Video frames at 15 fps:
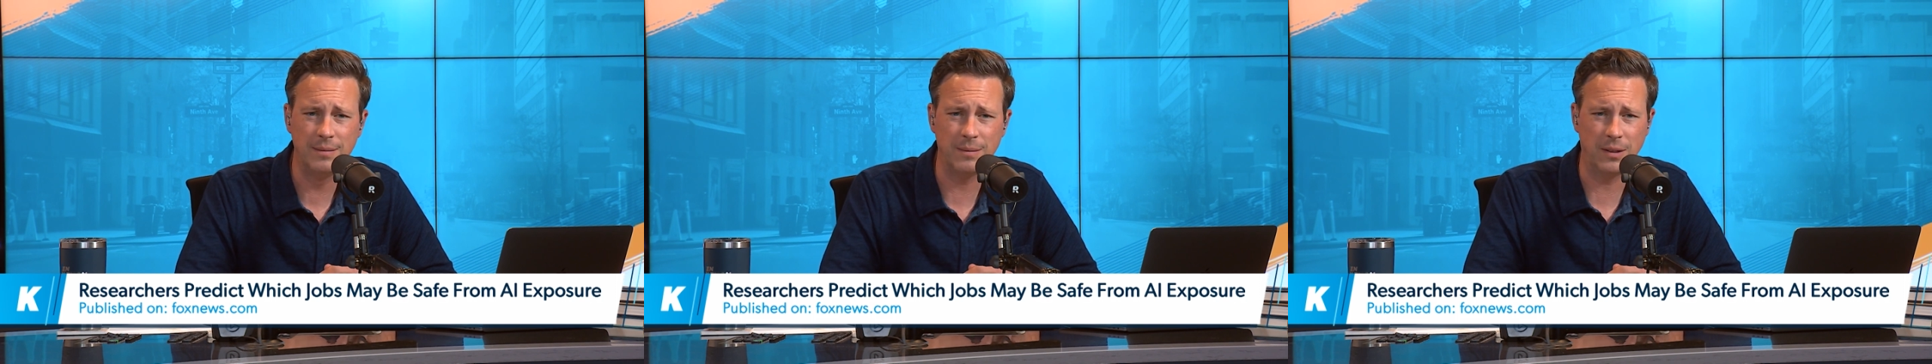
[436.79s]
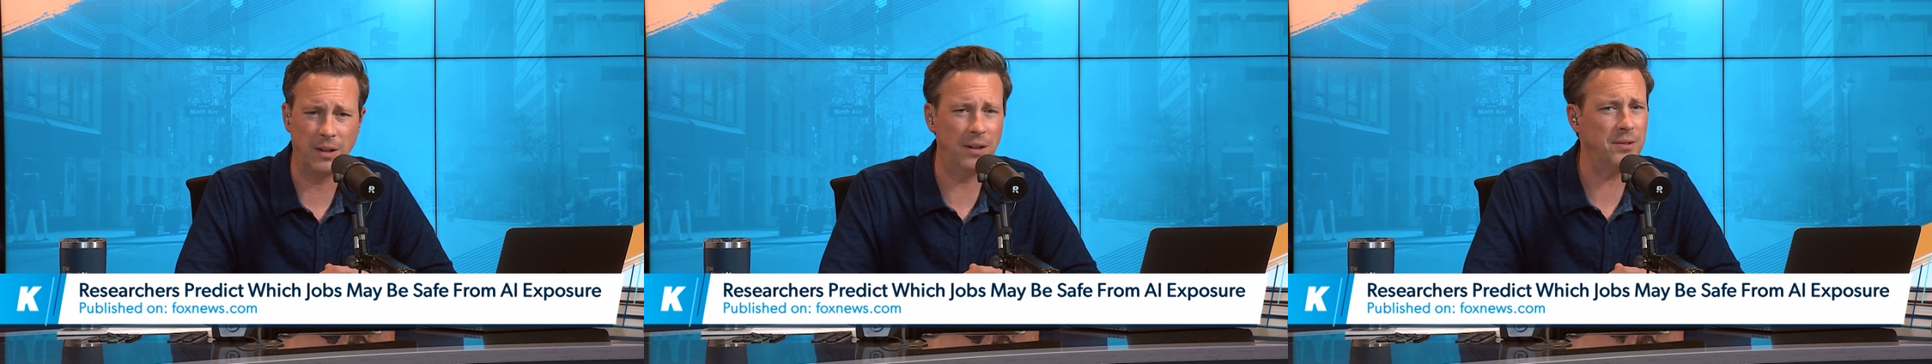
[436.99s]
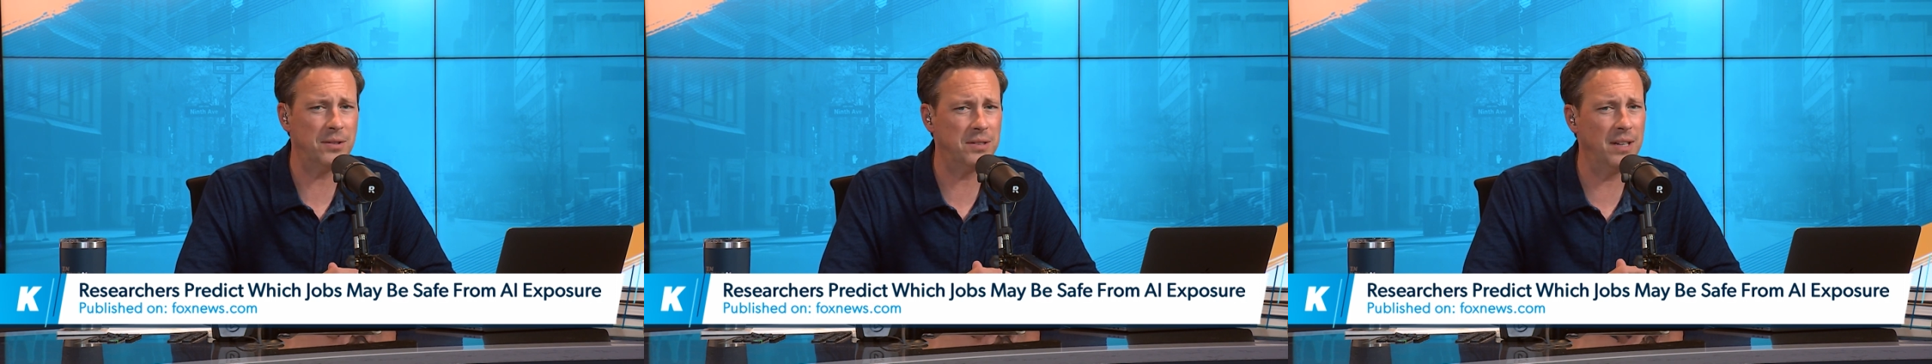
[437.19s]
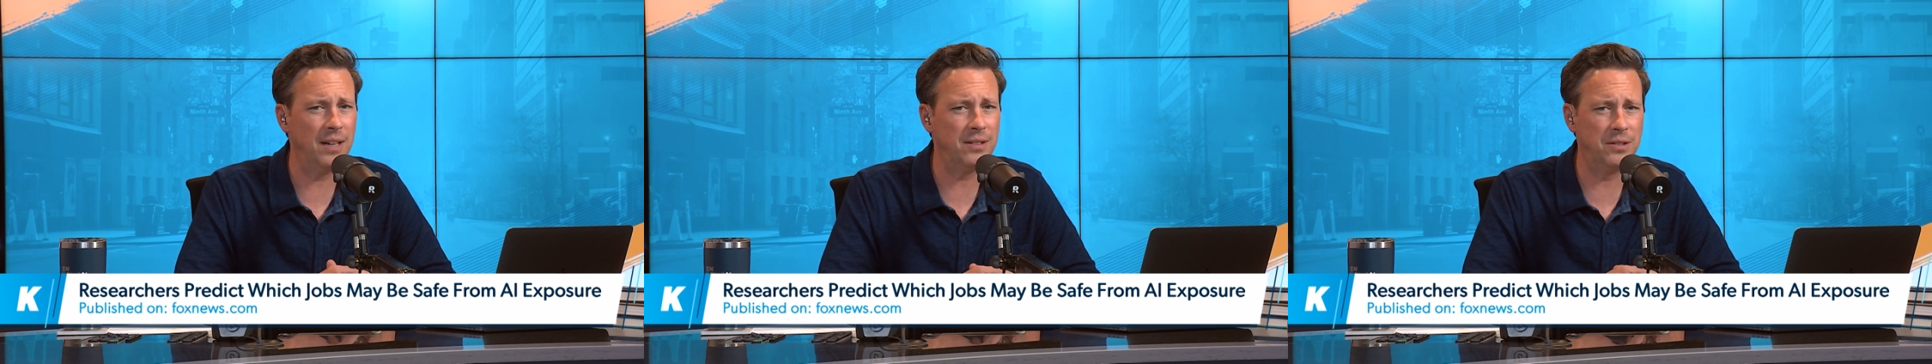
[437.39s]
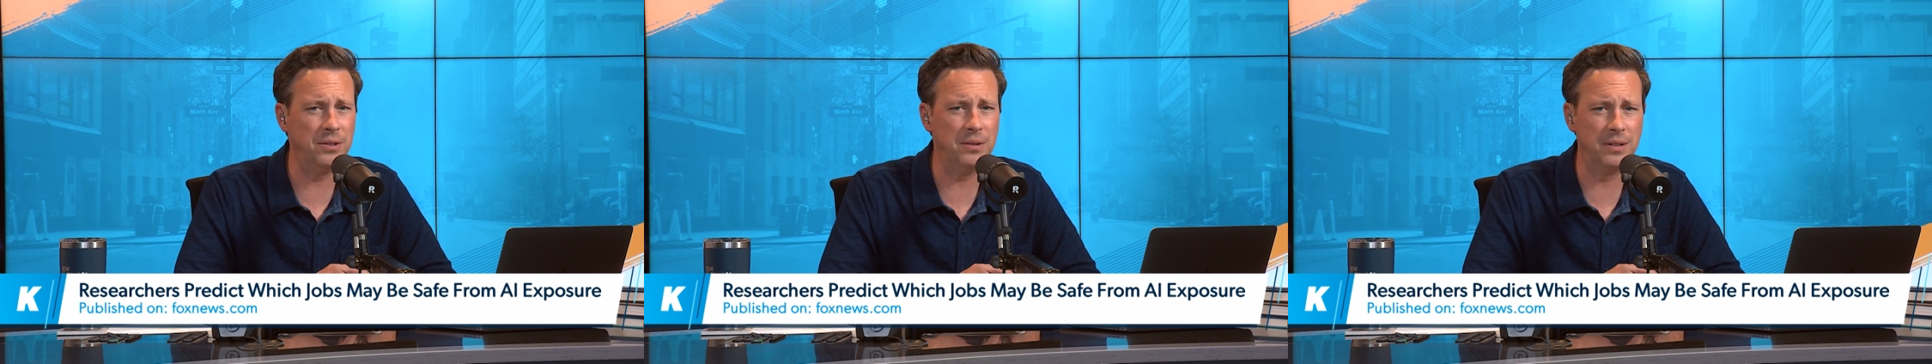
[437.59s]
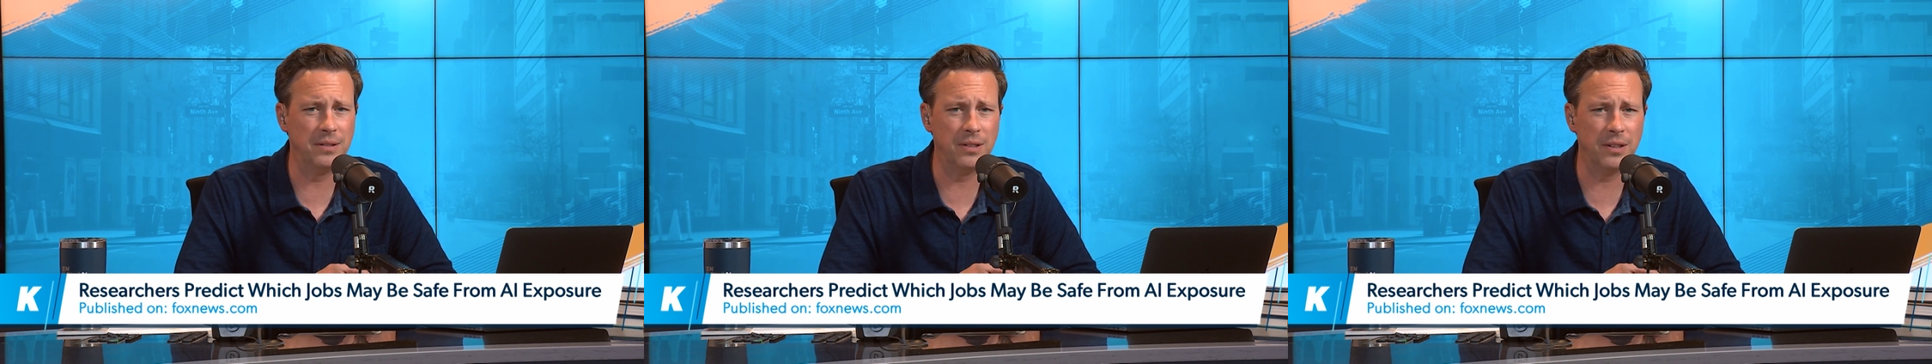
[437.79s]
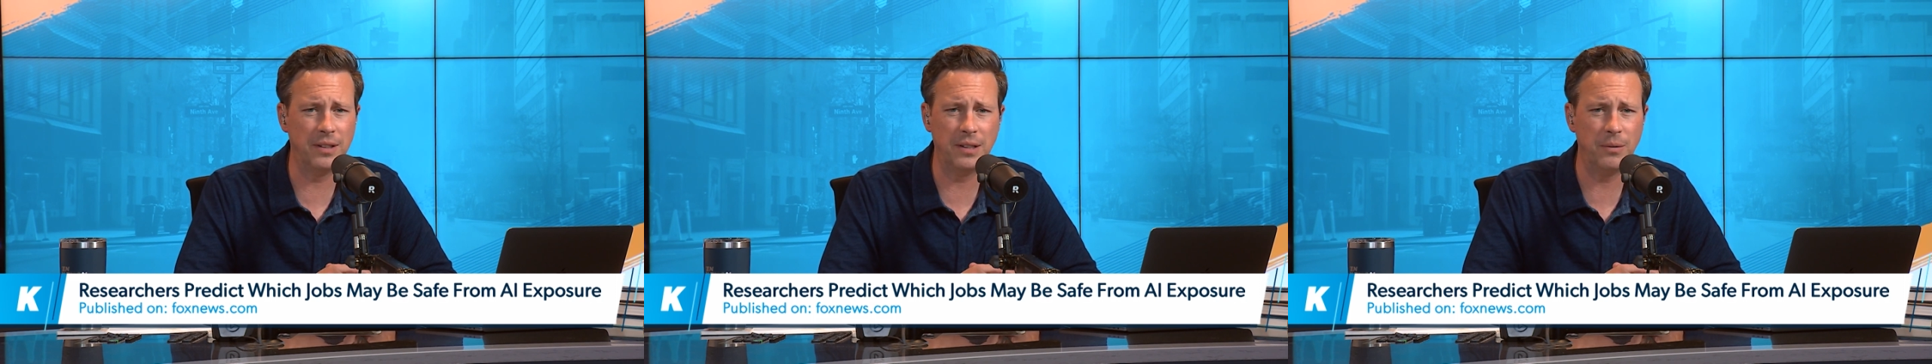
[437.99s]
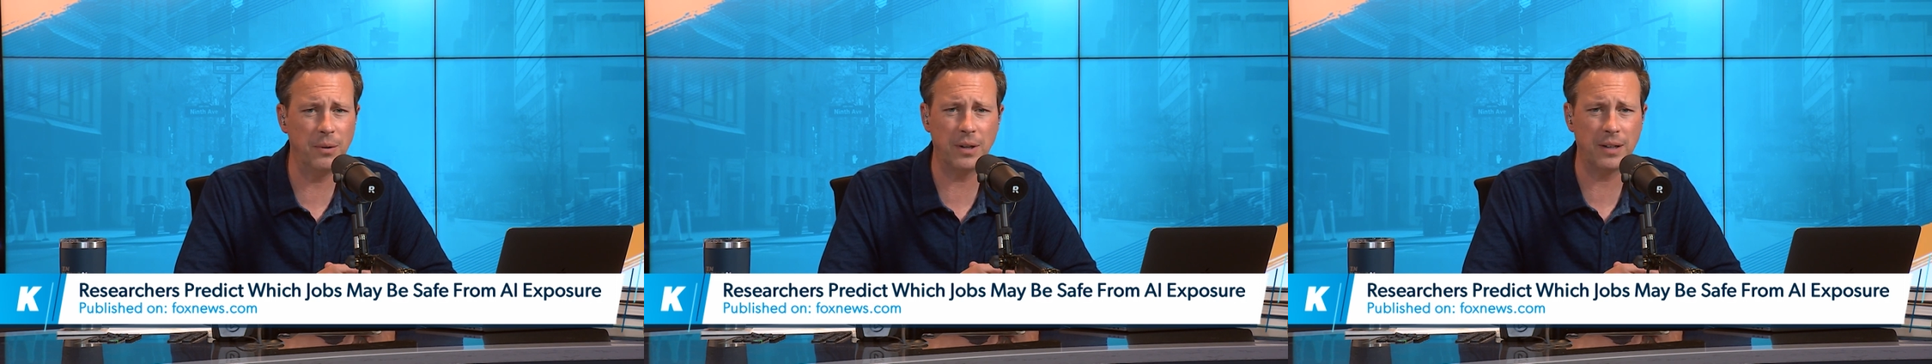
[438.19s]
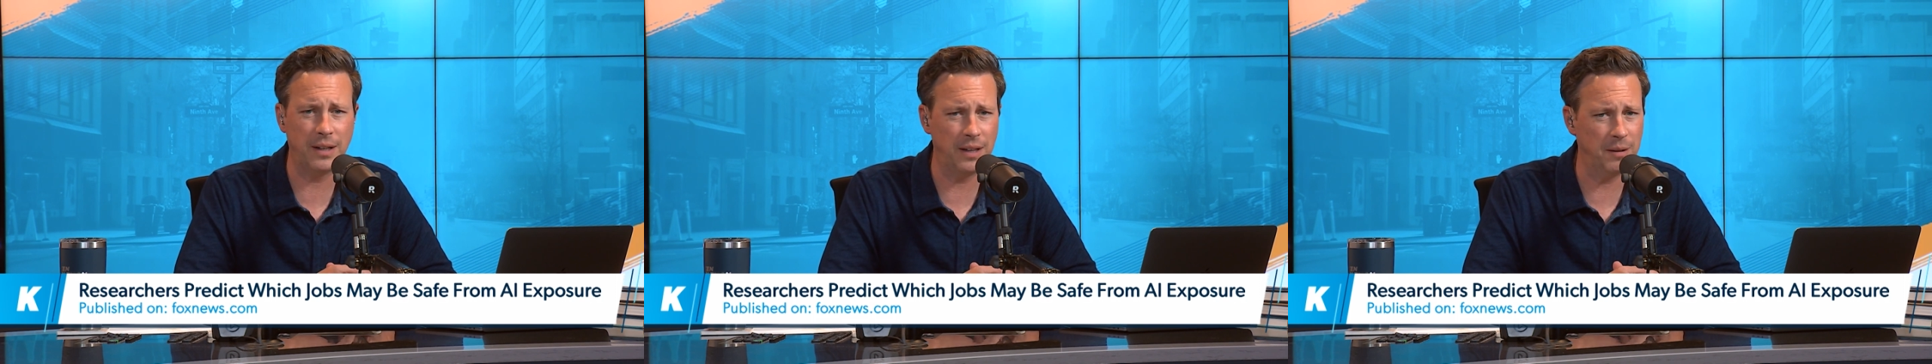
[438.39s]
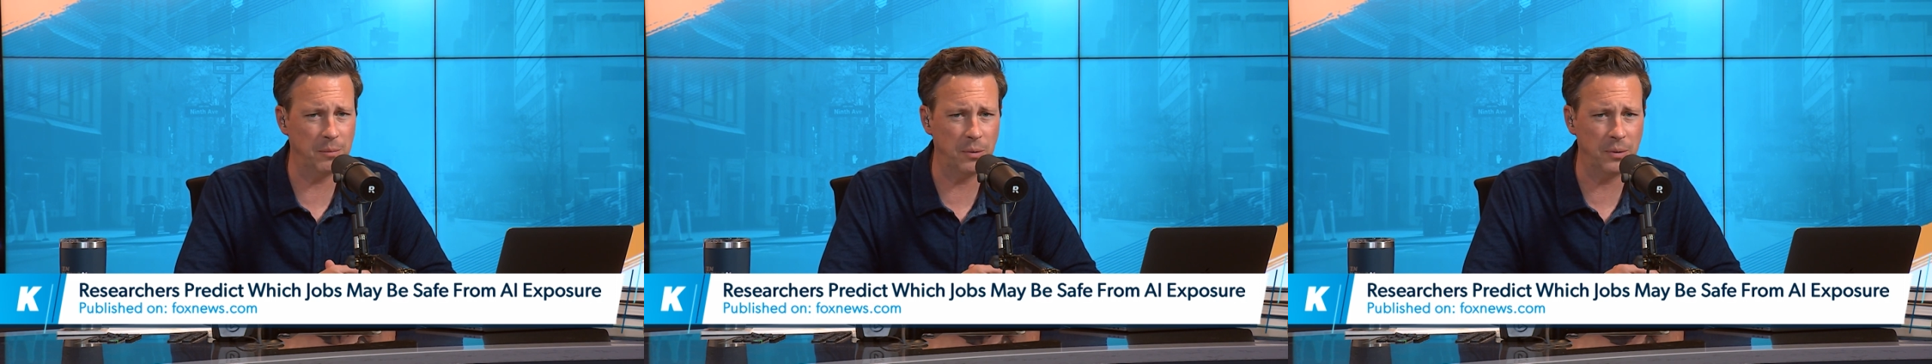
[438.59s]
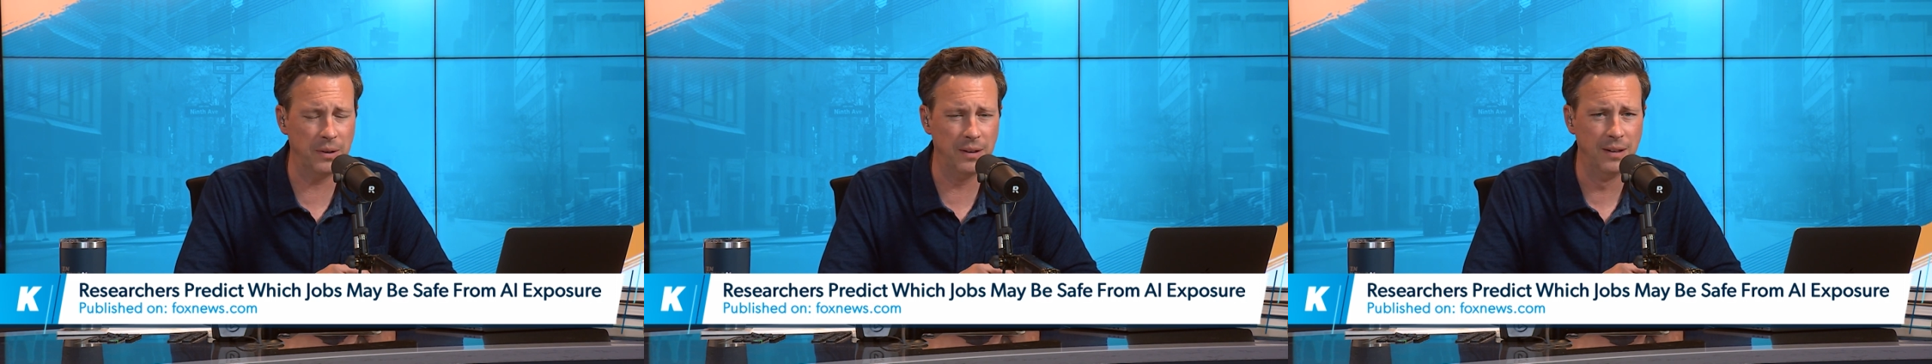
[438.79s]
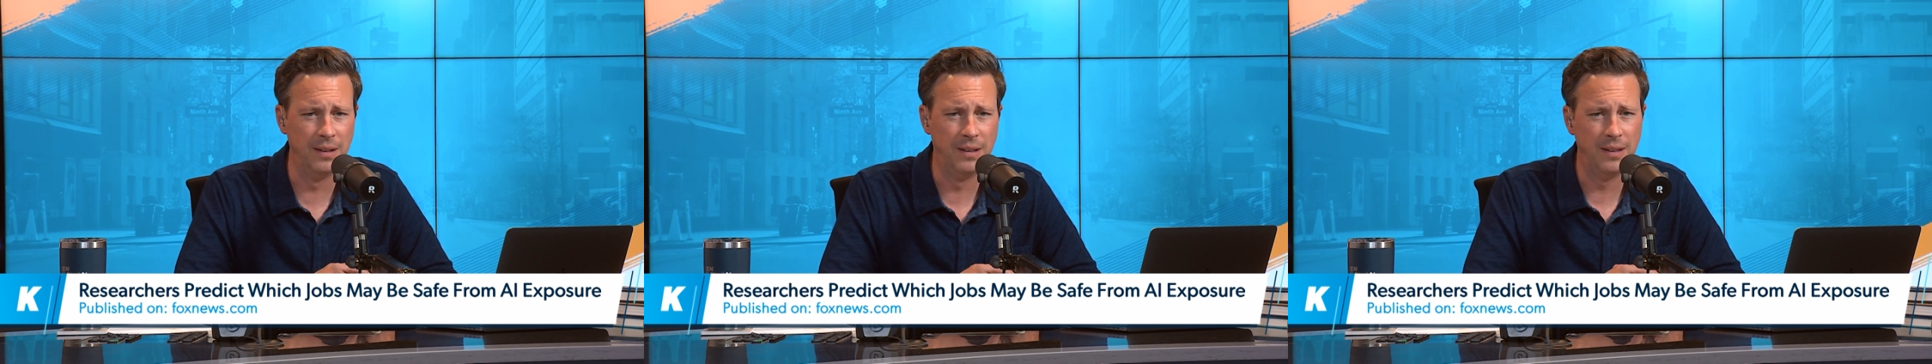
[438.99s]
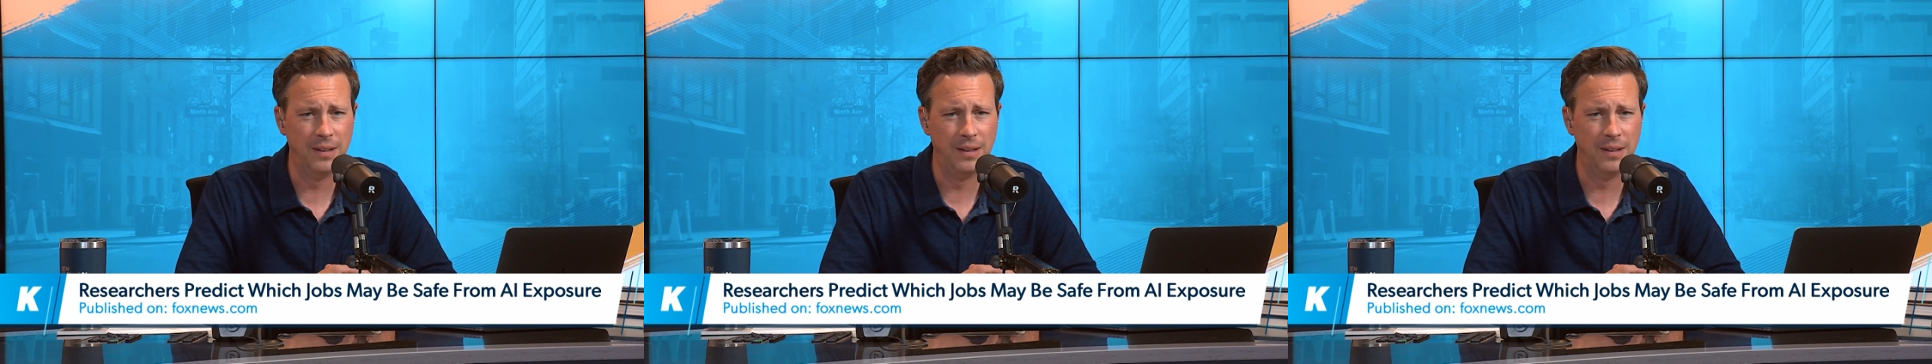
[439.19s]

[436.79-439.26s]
But Arthur's not doing dirty work anymore.